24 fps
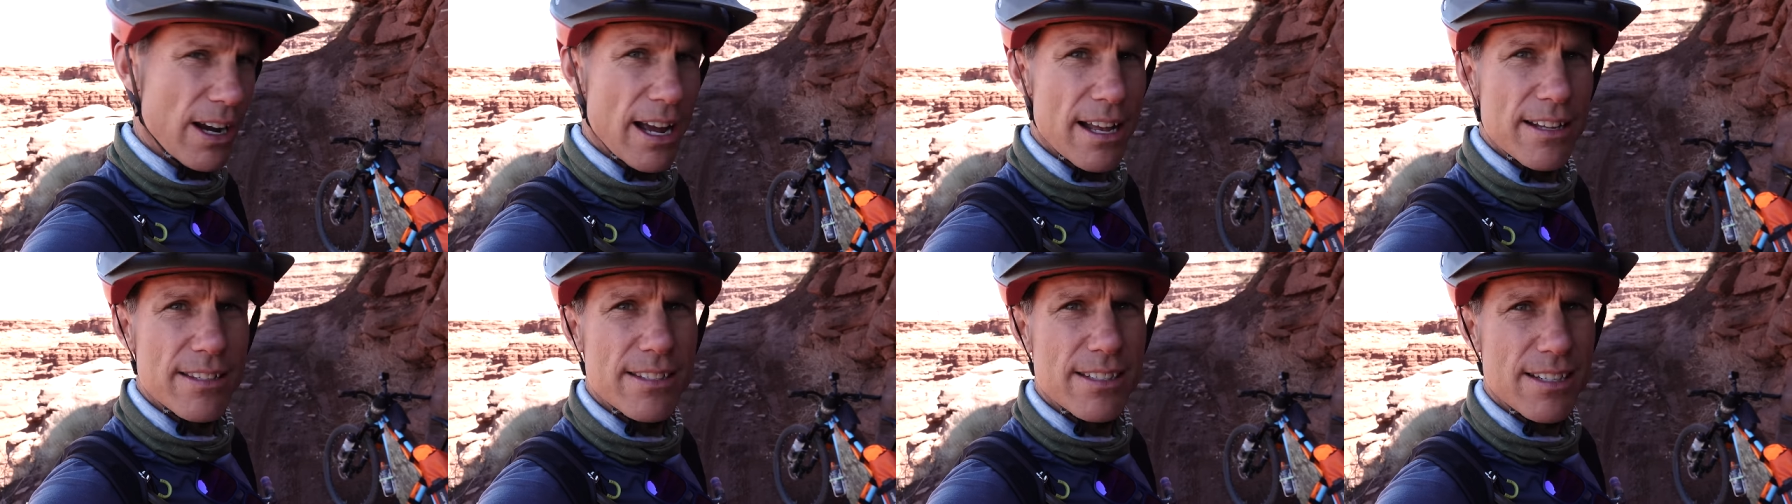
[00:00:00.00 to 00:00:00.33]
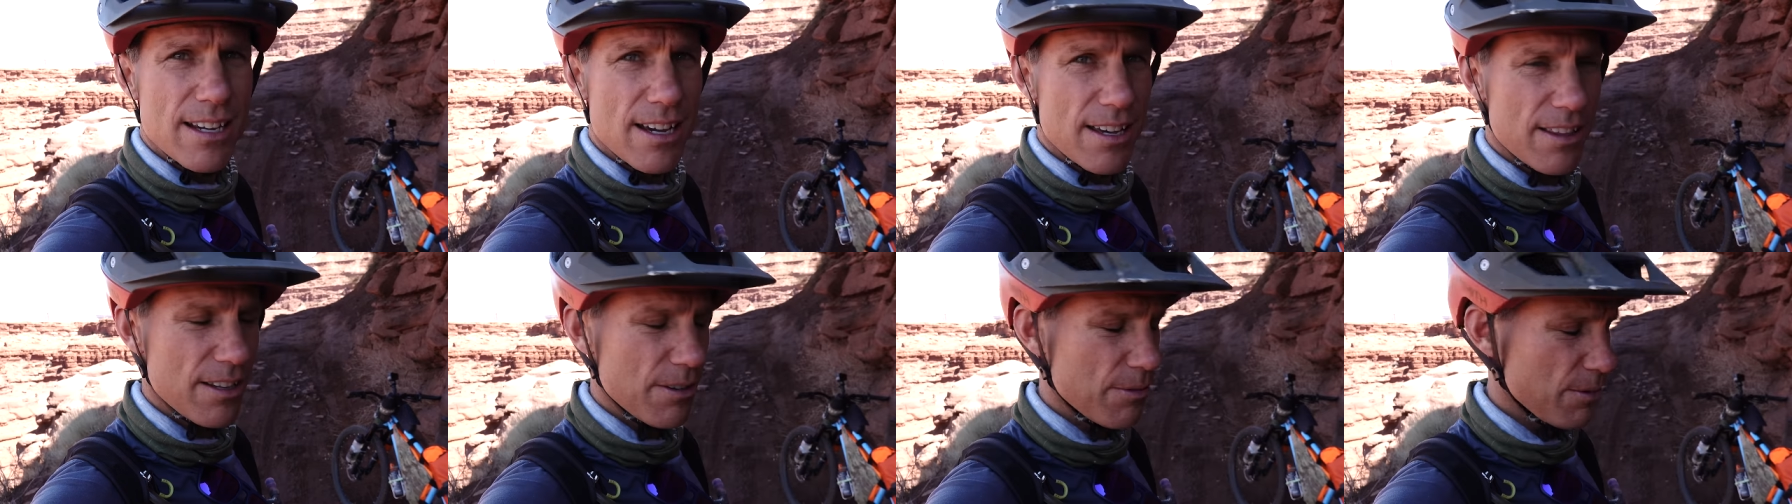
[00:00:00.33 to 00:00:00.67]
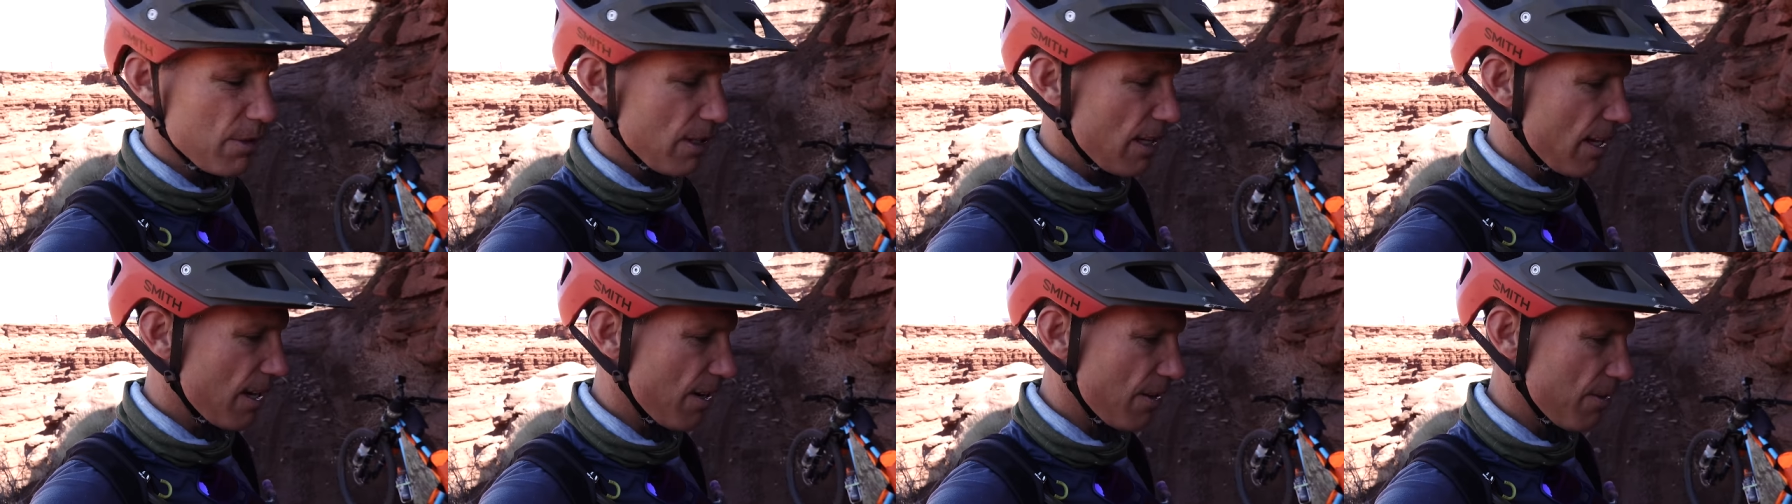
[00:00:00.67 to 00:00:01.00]
heads together.
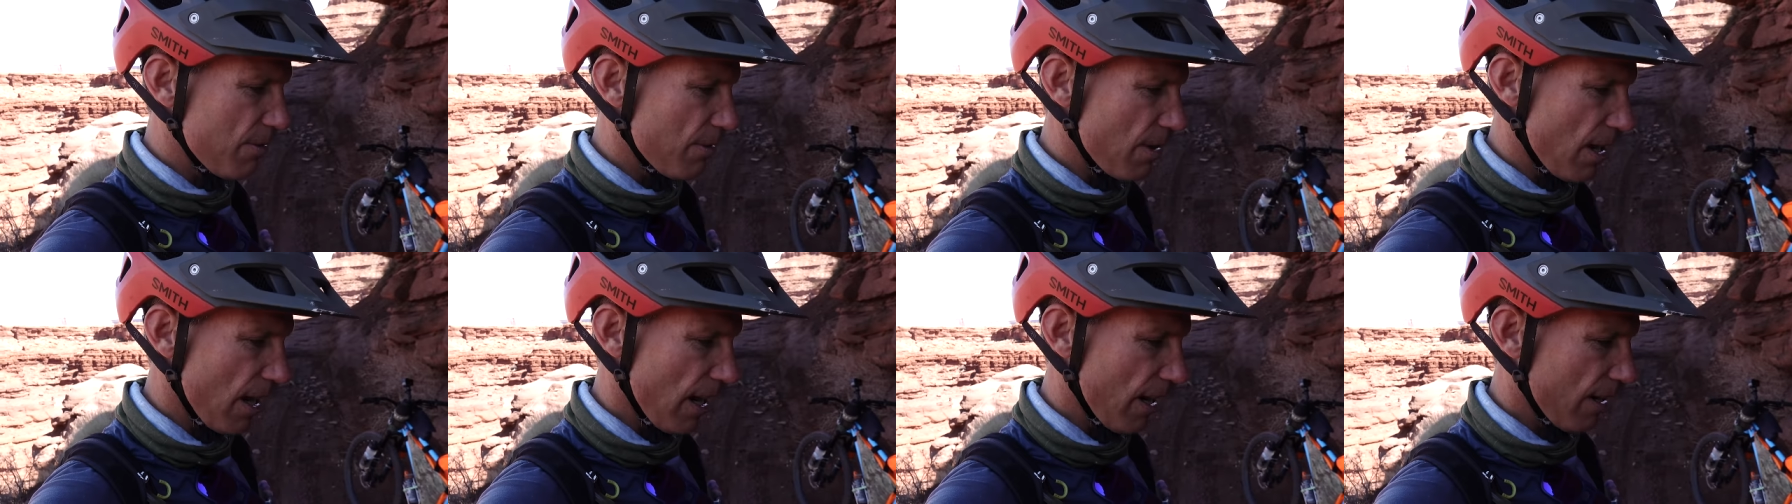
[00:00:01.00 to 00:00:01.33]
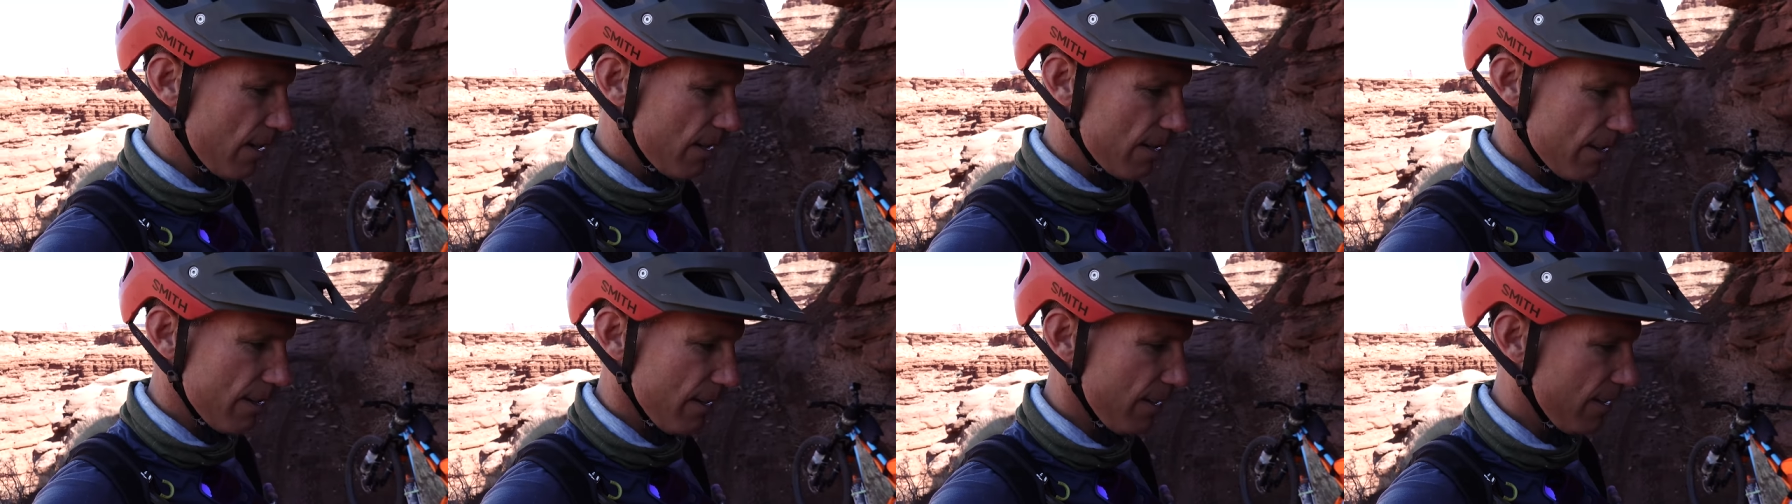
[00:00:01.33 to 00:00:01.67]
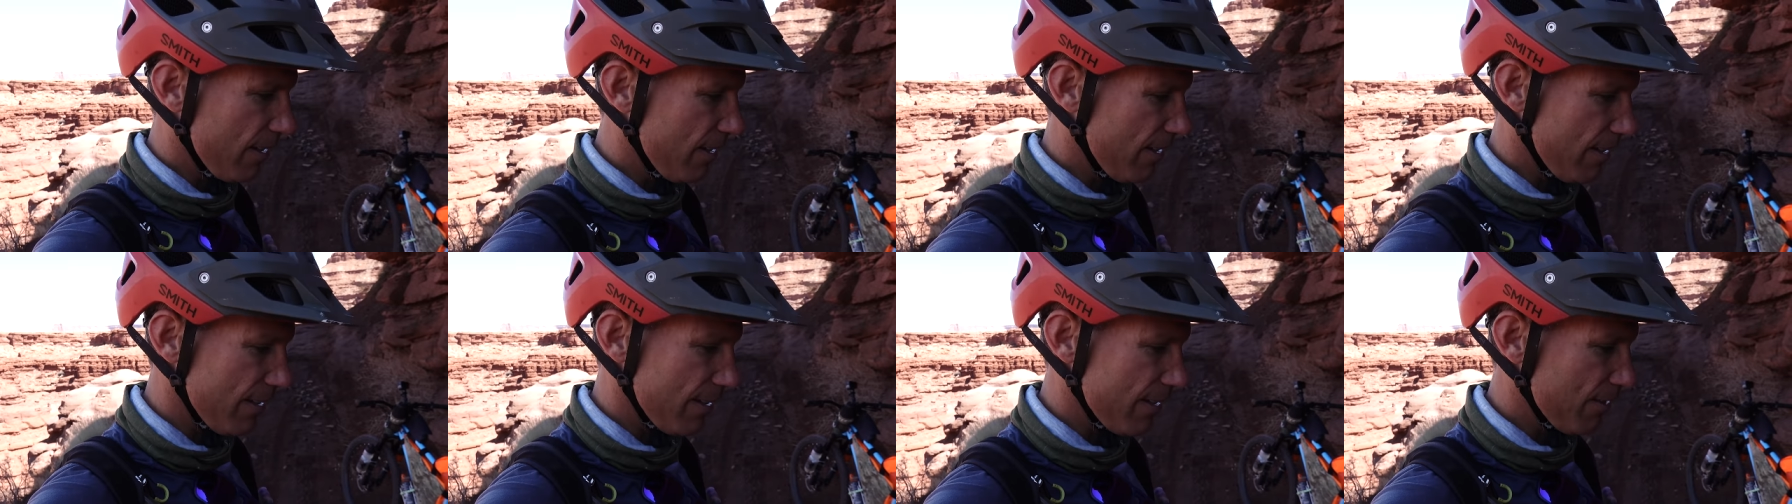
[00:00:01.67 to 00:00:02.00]
We're like,
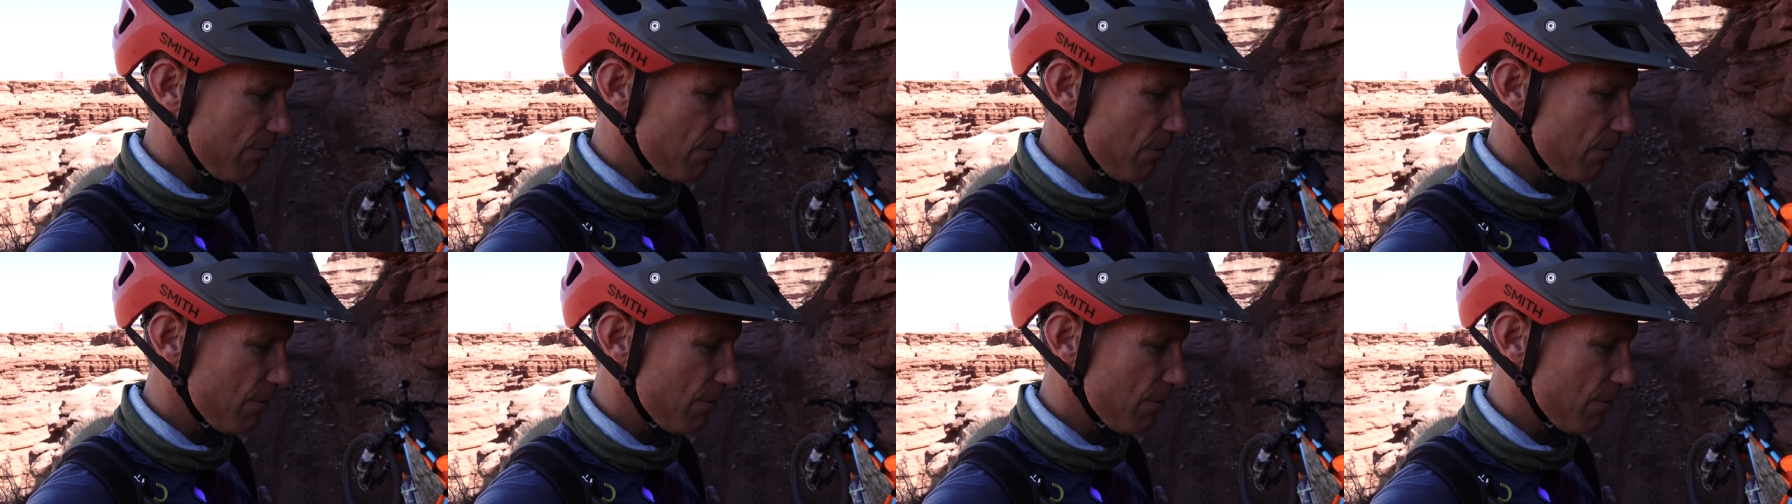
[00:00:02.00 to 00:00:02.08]
uh,